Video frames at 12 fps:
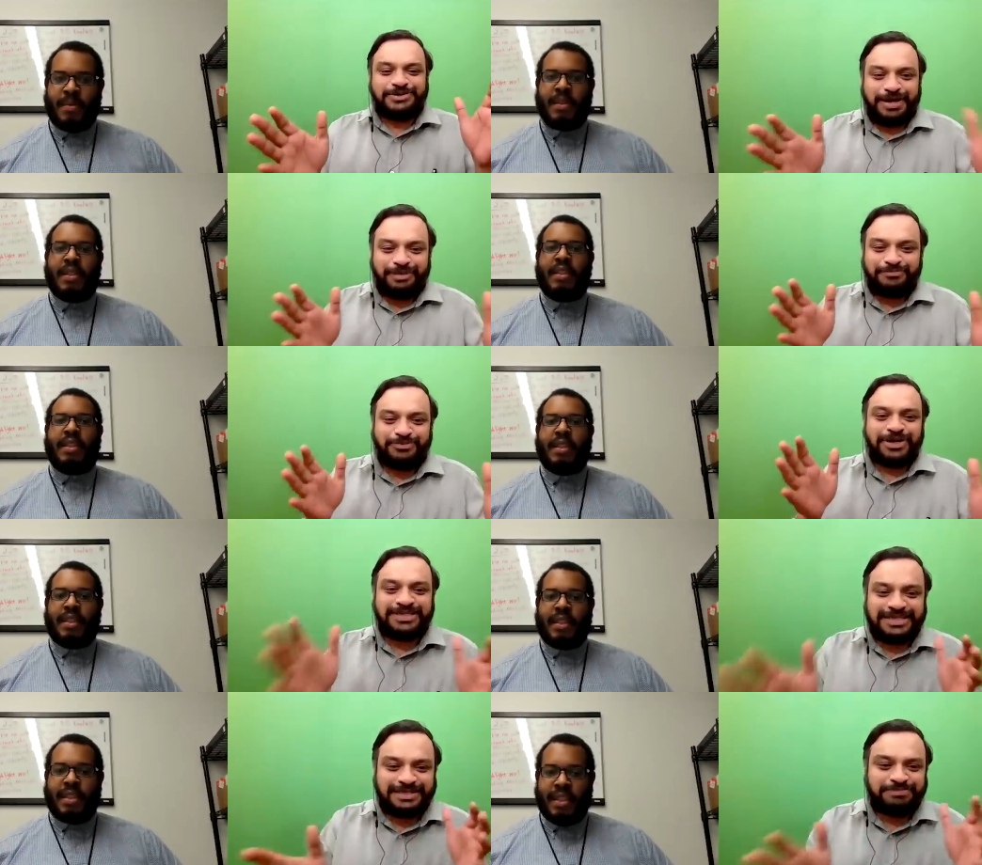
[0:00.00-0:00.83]
Speaker 1: Trump
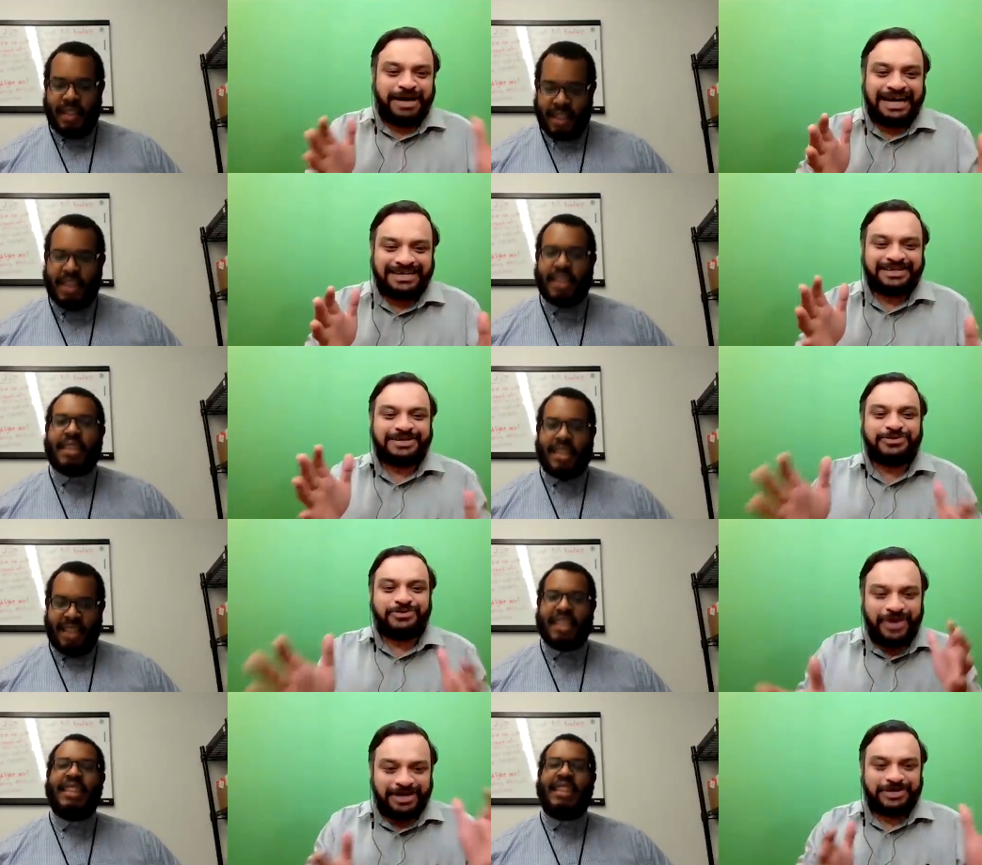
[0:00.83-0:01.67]
versus Biden
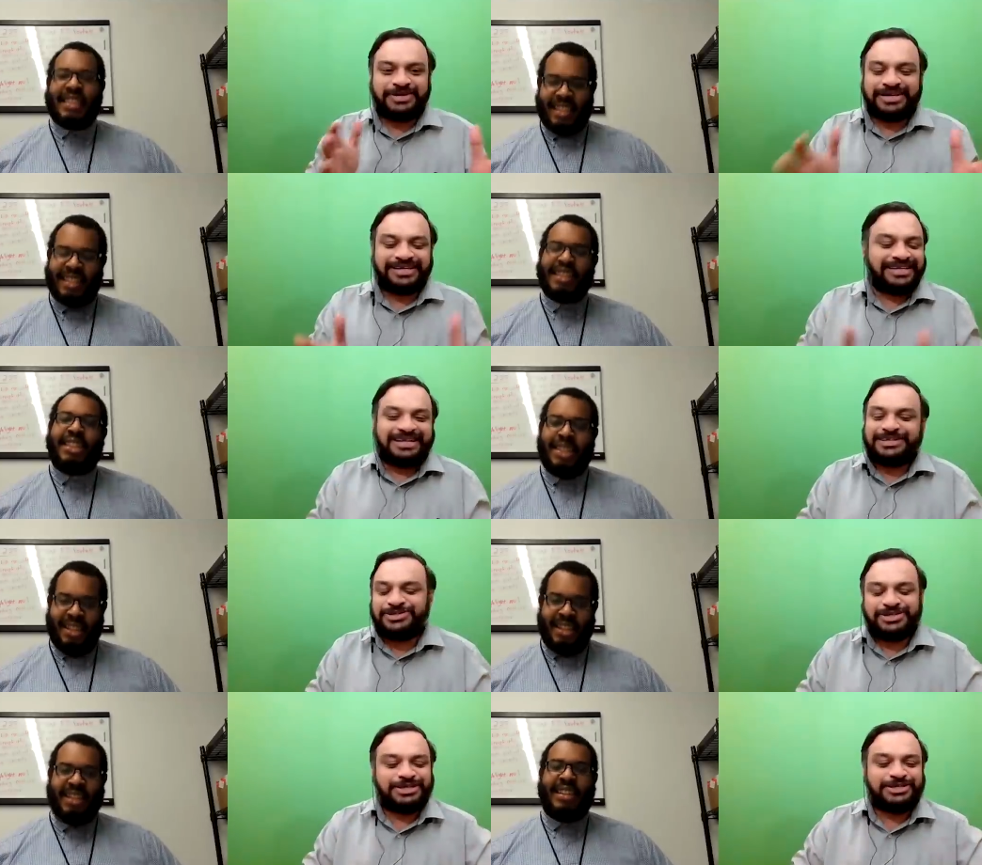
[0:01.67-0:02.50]
rhetoric that
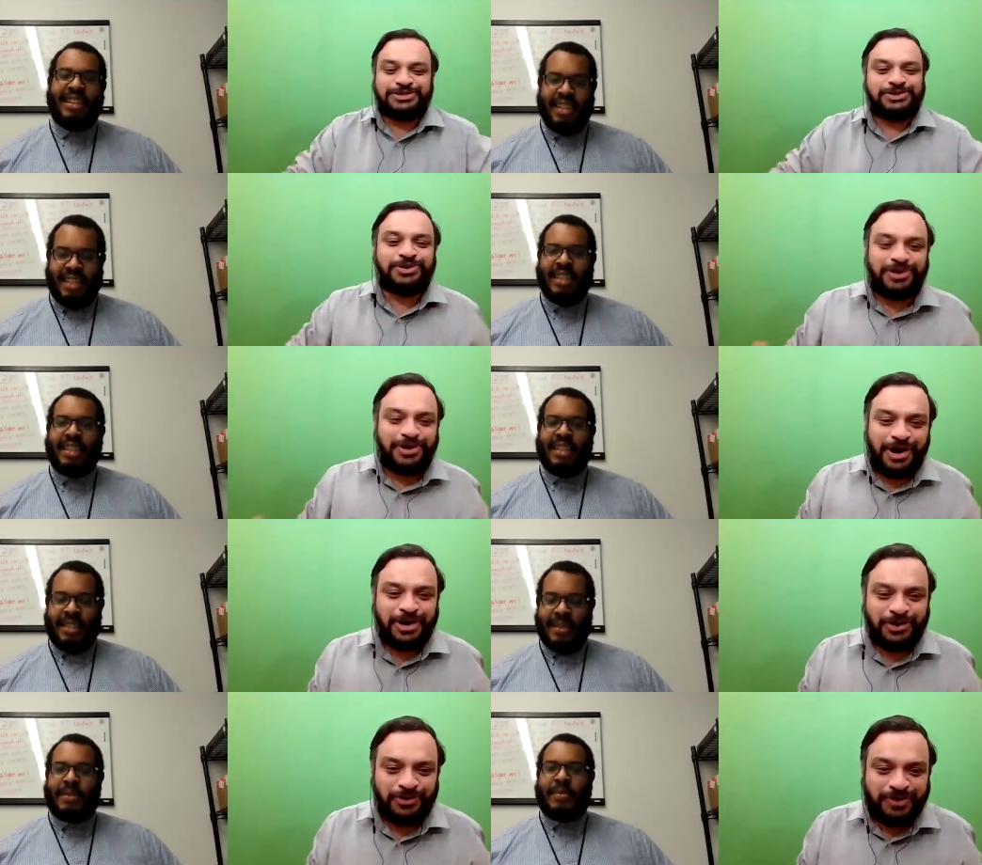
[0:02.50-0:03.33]
is just so
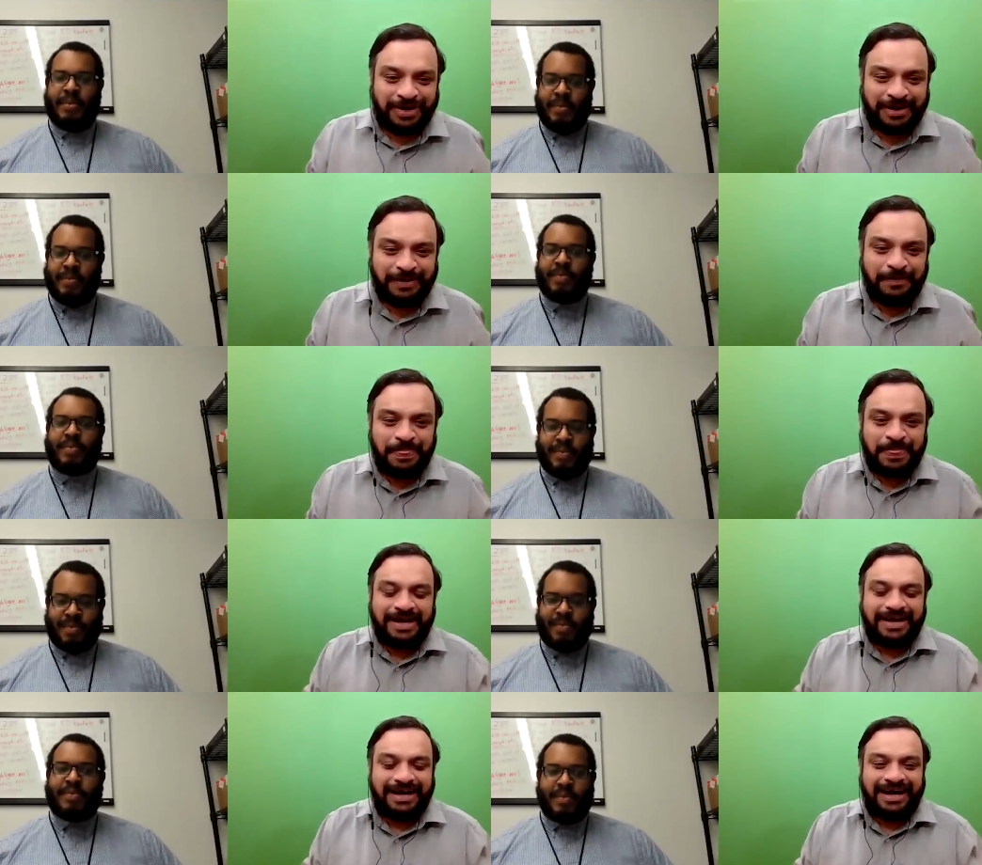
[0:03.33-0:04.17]
all over
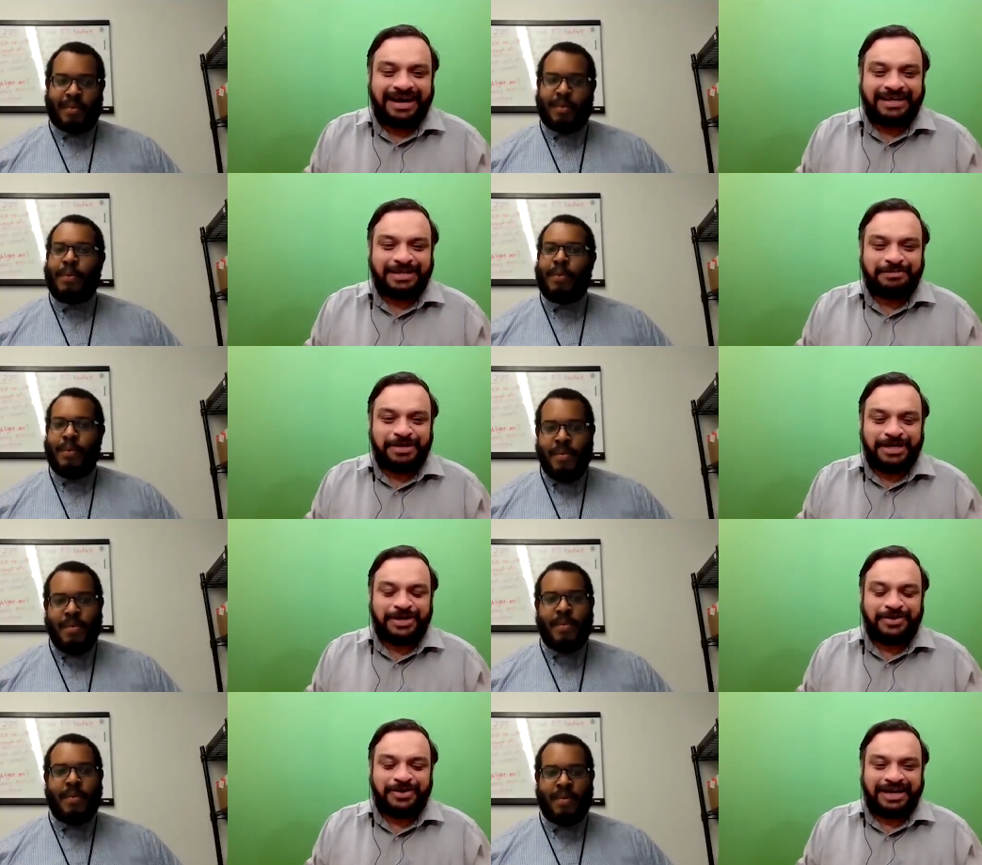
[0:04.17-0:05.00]
uh, the
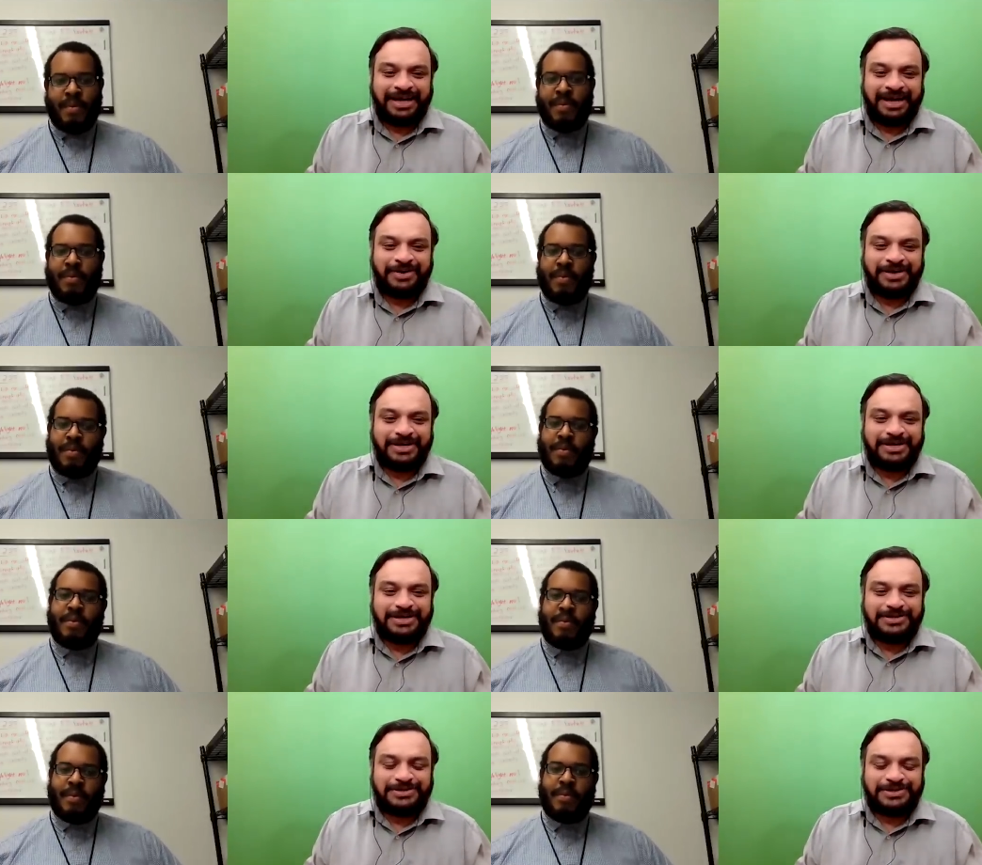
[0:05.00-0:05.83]
media right now.
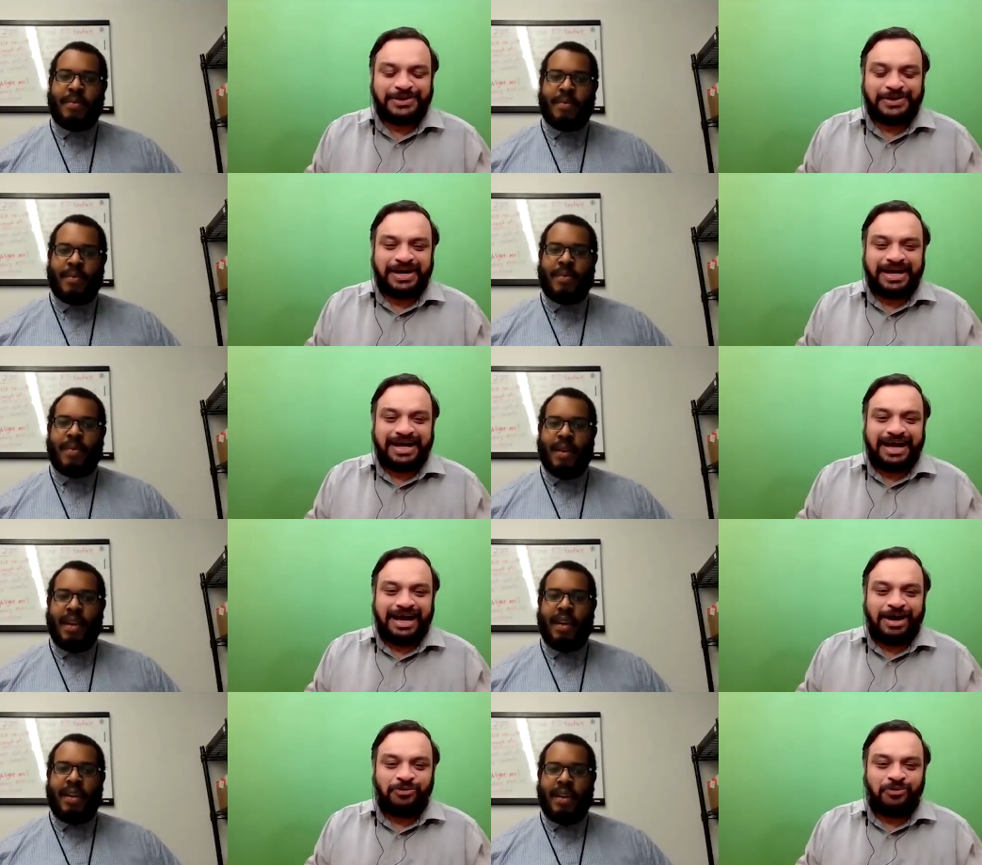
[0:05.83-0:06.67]
So,
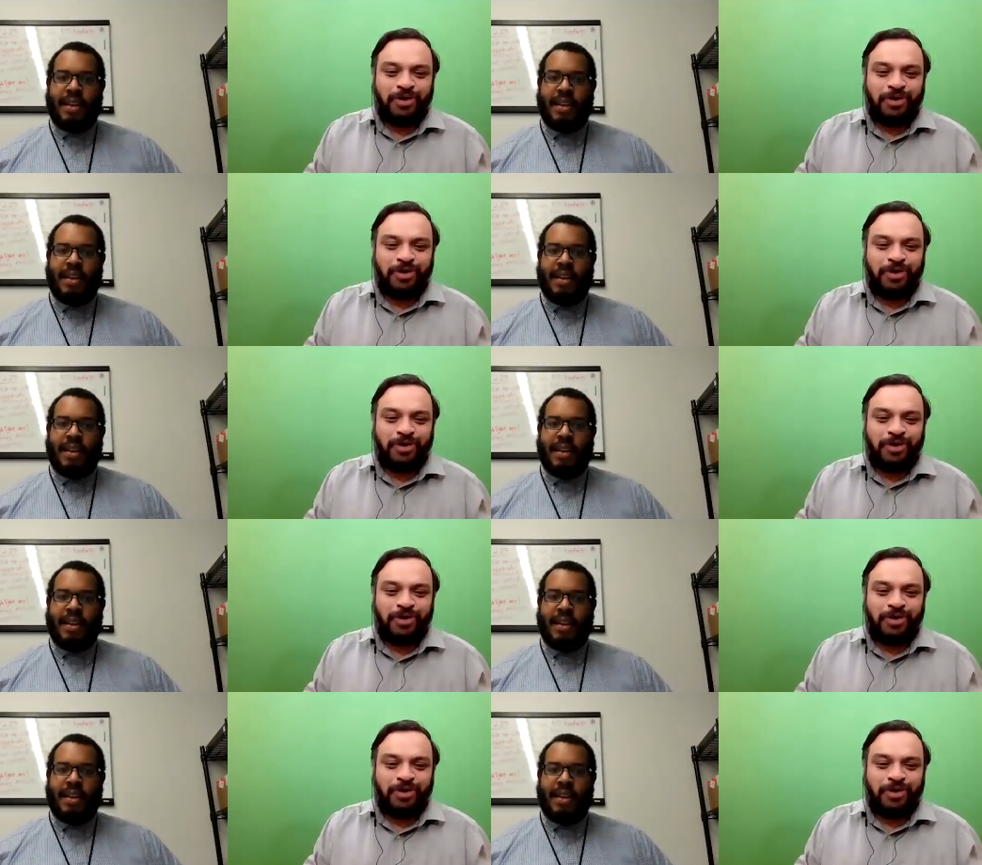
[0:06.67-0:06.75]
uh,